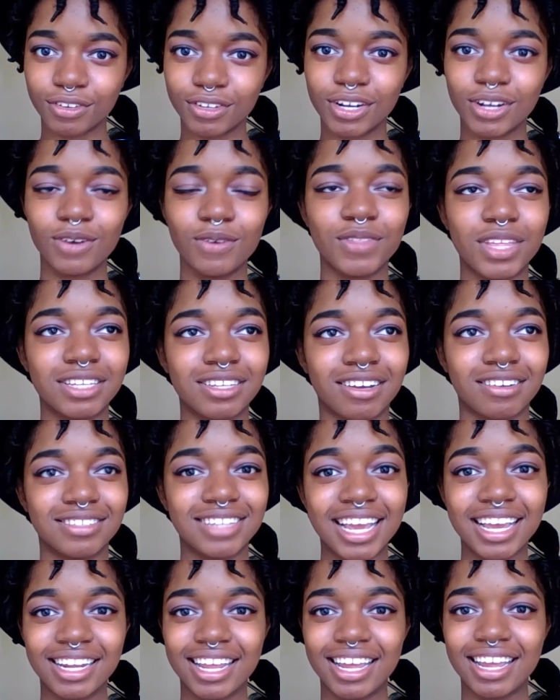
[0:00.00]
You know, they start
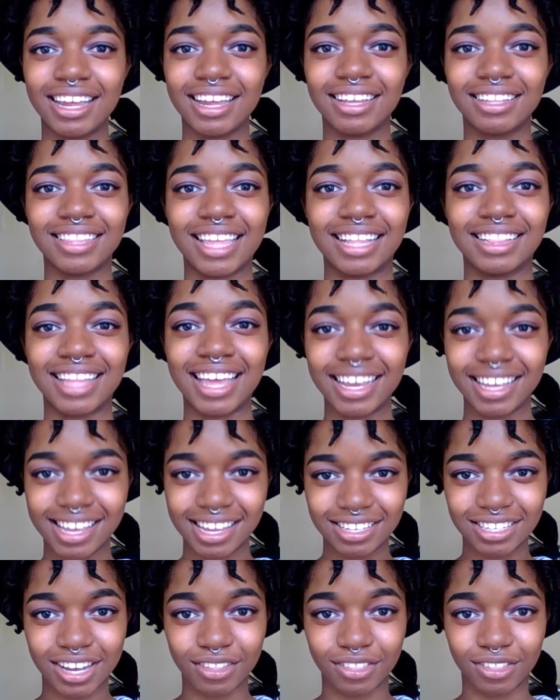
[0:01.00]
dating, they like
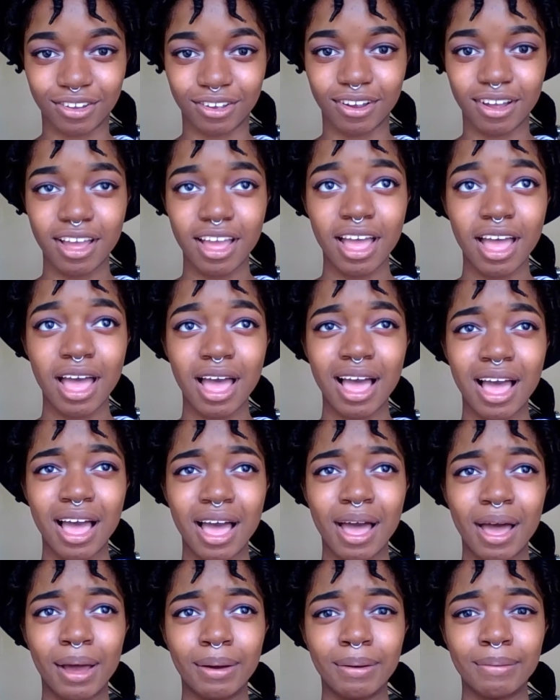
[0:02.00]
each other.
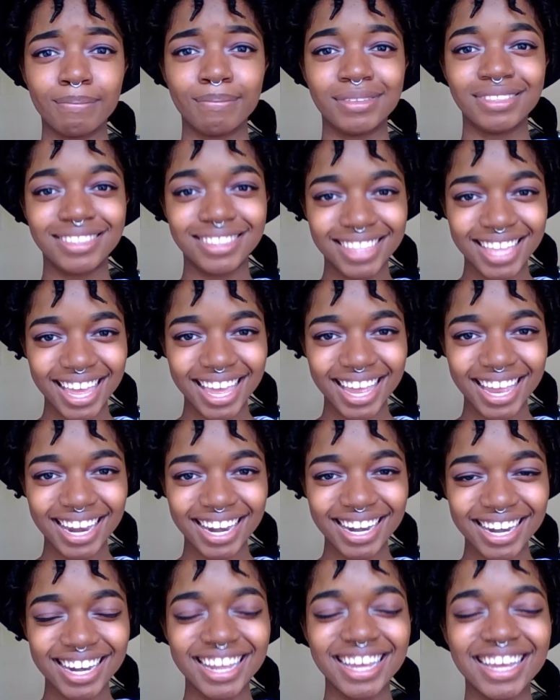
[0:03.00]
But
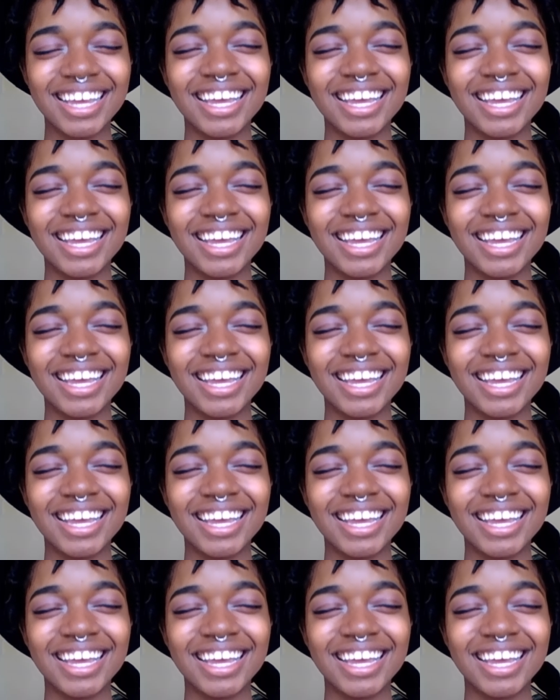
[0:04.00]
then